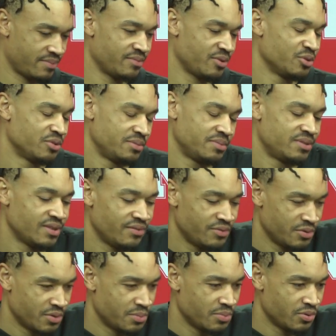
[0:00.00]
wrote some stuff
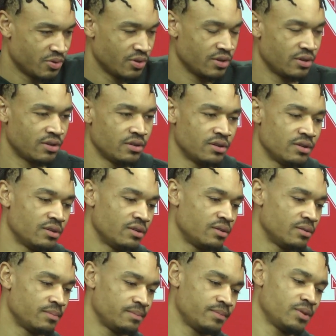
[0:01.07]
on the board
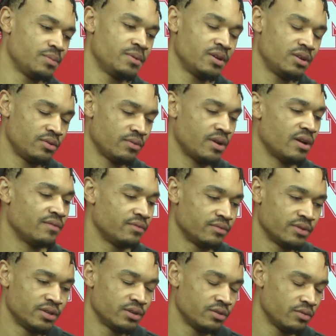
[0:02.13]
about the
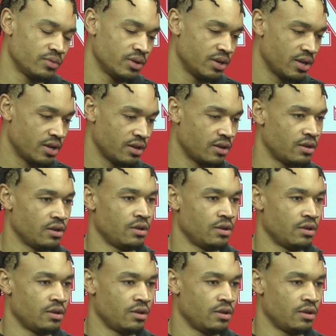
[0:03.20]
rivalry or whatnot